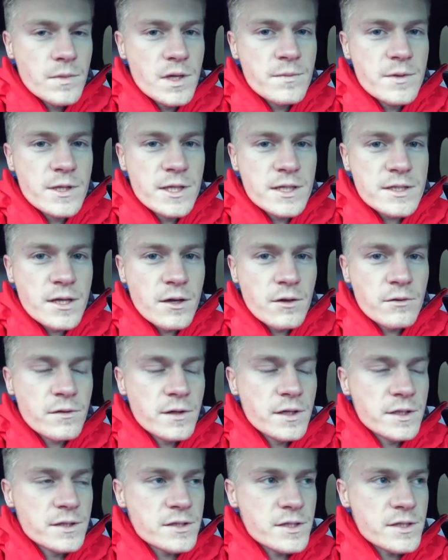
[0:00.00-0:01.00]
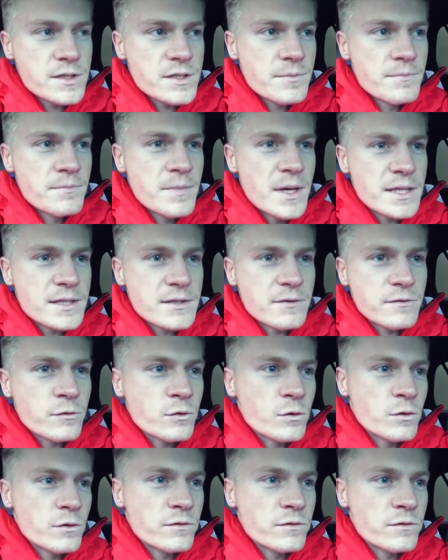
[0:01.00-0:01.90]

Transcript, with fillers: Maybe this whole thing's just a metaphor